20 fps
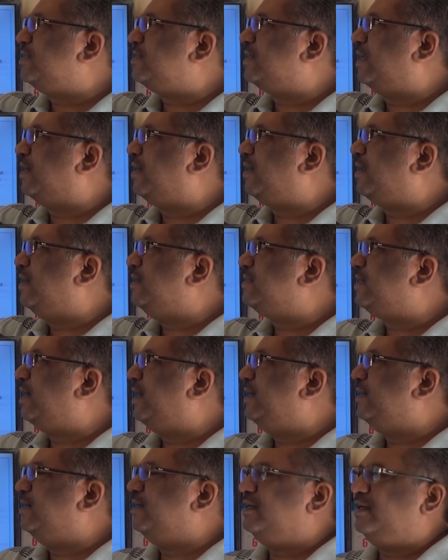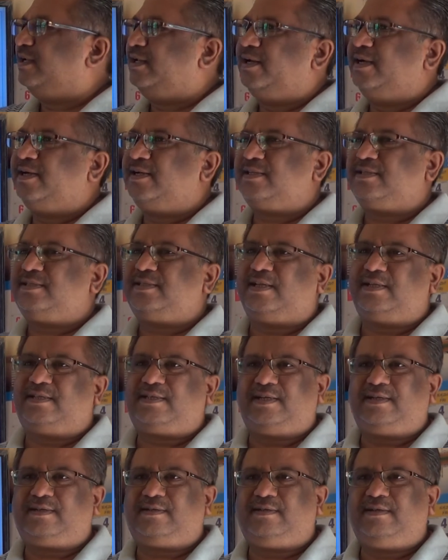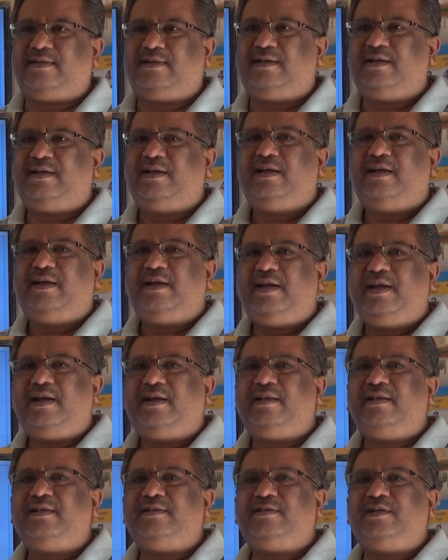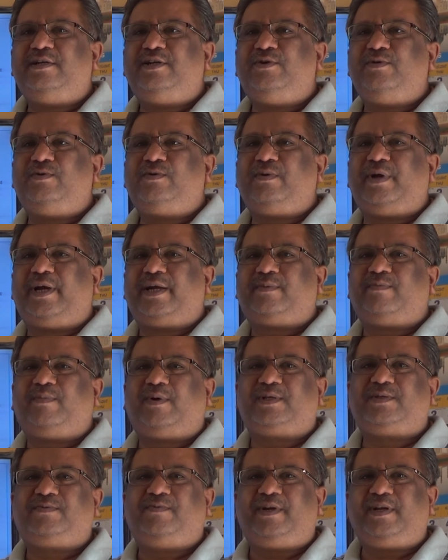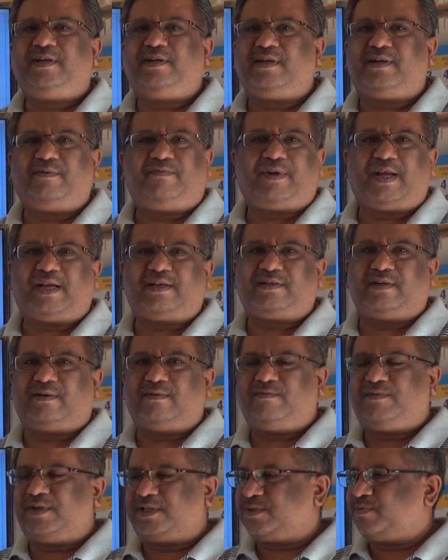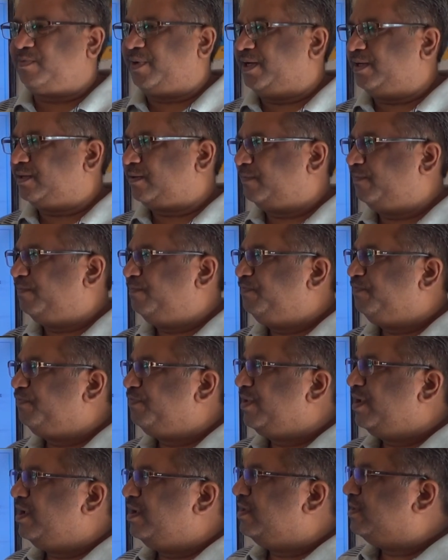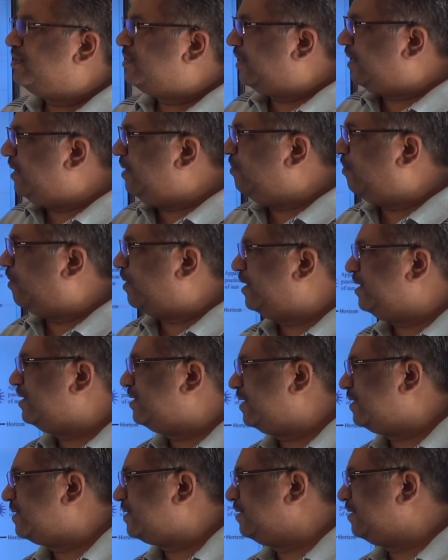sunrise and delayed sunset. It is due to atmospheric refraction. First point. Second, what is this?